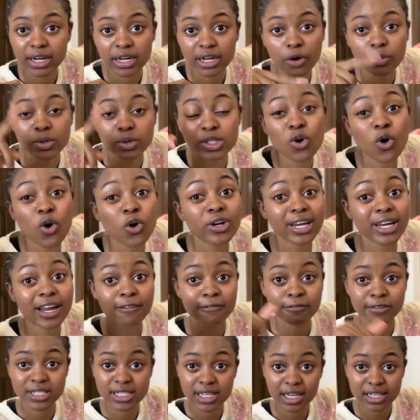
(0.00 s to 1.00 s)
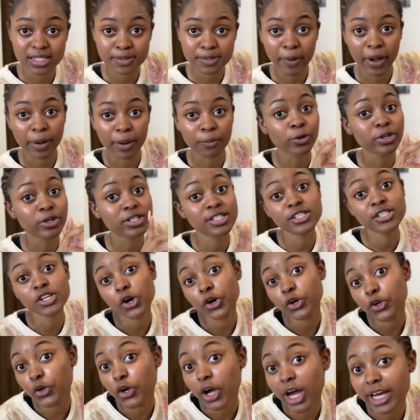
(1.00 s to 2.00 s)
now. It's called La Vita Spa. I'm going to tell
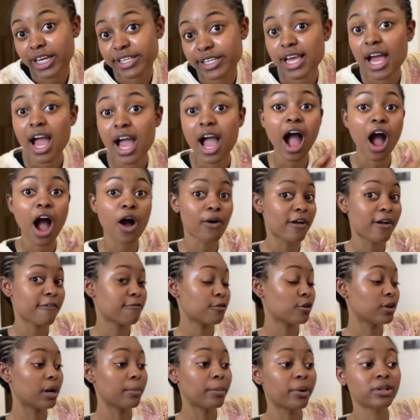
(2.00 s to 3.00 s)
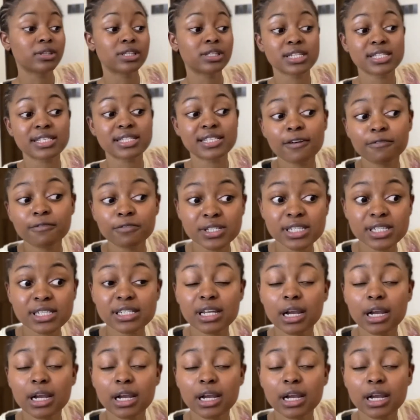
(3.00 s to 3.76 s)
you guys how I feel about the services,